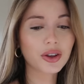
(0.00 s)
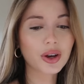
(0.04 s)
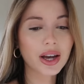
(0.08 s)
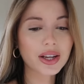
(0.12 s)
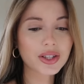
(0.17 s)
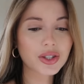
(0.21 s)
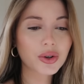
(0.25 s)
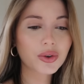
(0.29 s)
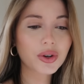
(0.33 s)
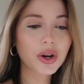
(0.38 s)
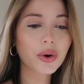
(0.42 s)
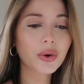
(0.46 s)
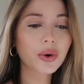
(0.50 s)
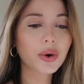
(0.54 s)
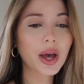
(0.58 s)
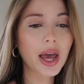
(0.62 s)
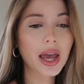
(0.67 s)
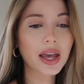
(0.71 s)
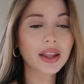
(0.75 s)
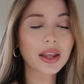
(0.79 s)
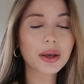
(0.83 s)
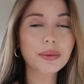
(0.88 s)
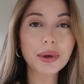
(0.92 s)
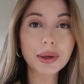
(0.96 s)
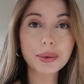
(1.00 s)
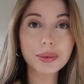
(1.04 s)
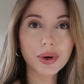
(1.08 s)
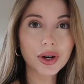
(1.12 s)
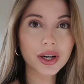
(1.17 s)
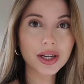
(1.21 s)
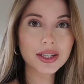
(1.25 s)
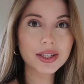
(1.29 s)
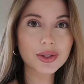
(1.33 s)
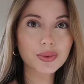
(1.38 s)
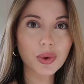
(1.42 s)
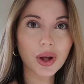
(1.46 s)
you guys don't know who Hailey
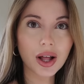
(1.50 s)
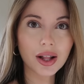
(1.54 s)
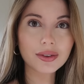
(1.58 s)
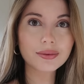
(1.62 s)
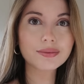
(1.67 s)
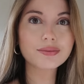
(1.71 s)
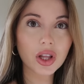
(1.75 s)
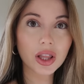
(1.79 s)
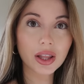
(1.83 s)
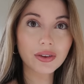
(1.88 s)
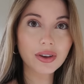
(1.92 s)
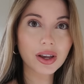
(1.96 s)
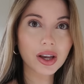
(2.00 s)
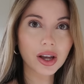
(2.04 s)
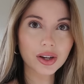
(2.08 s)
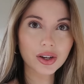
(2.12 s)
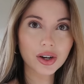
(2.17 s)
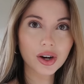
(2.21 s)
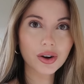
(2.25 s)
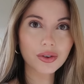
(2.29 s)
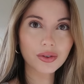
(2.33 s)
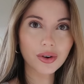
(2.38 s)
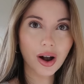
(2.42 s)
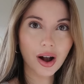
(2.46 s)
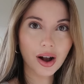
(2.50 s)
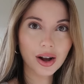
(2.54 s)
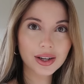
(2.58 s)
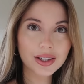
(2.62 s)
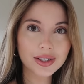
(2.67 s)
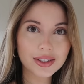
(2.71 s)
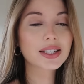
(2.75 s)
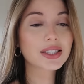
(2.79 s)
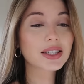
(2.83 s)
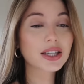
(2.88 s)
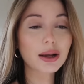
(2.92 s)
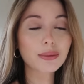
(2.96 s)
Bieber is, well, you're living under a rock.
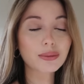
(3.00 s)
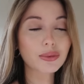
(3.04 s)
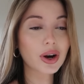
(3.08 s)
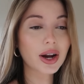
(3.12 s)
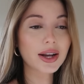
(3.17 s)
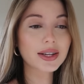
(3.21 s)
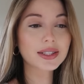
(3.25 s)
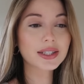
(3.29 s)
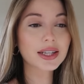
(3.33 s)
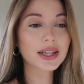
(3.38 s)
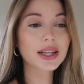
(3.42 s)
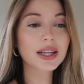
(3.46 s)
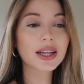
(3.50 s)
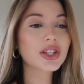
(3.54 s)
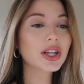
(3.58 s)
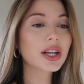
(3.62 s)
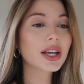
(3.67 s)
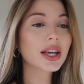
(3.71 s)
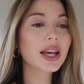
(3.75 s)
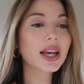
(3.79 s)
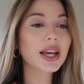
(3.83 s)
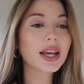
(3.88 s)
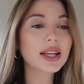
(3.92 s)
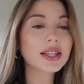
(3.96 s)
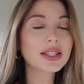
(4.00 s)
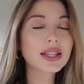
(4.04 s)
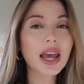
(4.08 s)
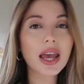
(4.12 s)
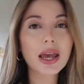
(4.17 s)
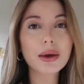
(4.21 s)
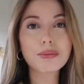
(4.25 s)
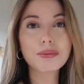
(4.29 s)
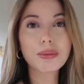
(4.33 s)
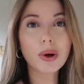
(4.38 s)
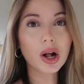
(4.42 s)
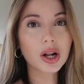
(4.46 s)
To summarize it, she is
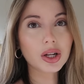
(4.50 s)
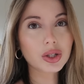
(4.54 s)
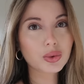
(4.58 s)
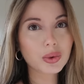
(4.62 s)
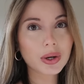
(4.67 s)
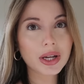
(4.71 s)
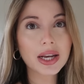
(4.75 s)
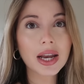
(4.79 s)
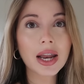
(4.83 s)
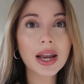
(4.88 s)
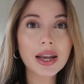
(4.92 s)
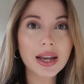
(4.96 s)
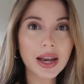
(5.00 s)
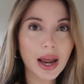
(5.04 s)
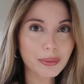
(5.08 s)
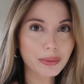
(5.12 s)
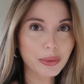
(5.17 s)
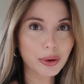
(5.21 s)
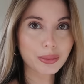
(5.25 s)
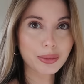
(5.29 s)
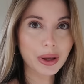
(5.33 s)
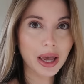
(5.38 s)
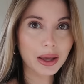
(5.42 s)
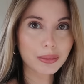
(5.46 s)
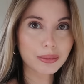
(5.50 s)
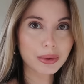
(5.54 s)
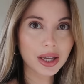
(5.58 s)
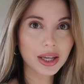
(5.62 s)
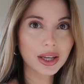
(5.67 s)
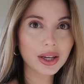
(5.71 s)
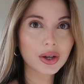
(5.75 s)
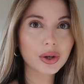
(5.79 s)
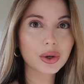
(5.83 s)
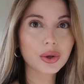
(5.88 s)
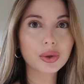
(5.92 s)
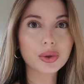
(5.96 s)
a Baldwin Nepo
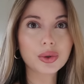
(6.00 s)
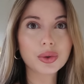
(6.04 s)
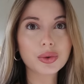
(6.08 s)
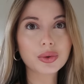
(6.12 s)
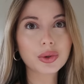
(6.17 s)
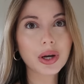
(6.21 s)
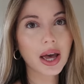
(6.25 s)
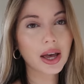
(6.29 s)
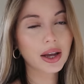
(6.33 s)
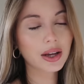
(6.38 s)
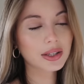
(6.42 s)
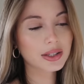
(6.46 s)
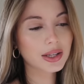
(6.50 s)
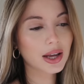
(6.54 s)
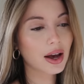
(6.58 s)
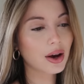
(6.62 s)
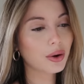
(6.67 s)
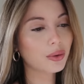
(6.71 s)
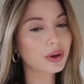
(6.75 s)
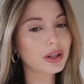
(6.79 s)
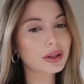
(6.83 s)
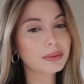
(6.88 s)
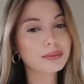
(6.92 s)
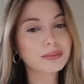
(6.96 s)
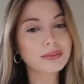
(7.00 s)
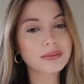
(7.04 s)
baby who hangs out with